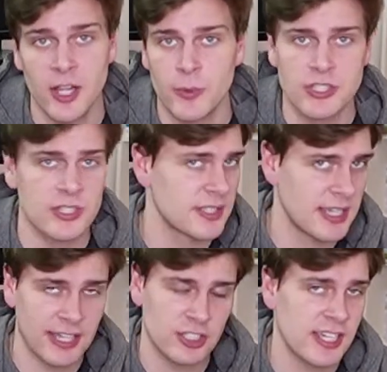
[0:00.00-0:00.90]
which is
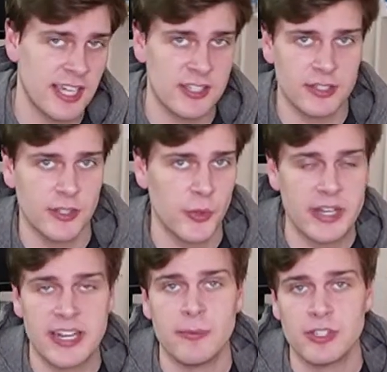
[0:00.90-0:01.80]
actually has a group
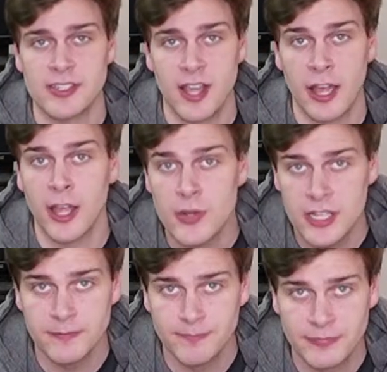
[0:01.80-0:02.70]
name which is Ionian.